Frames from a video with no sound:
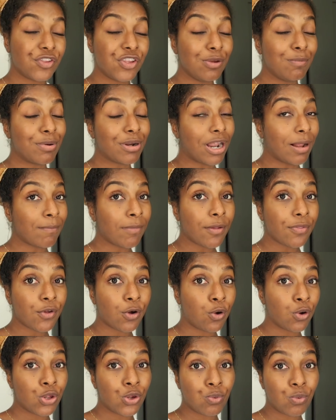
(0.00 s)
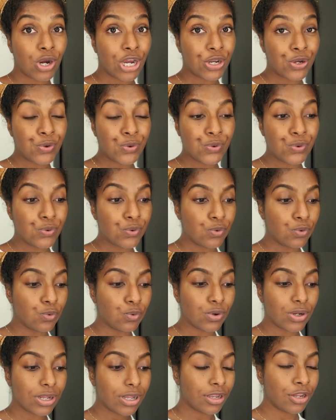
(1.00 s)
See, but I'm not the only one
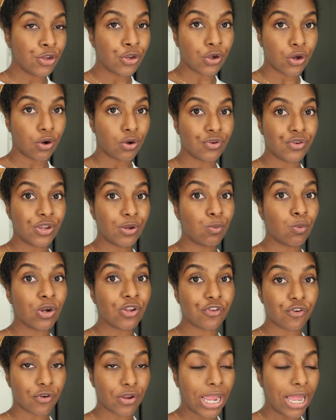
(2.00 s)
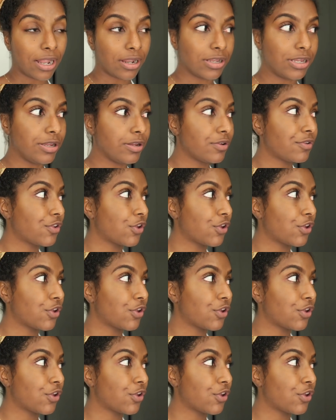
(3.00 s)
who, you know, did Wizard Kelly,